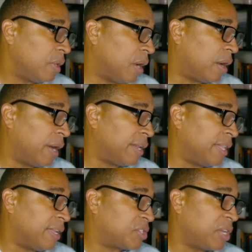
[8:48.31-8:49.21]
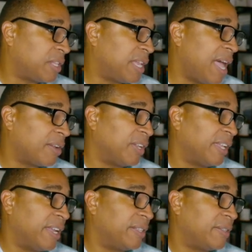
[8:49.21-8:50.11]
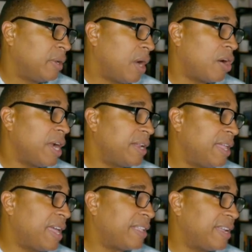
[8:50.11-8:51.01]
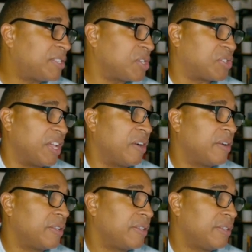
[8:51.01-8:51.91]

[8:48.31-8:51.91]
All right, and let's hit calculate. All right, and that gets us there.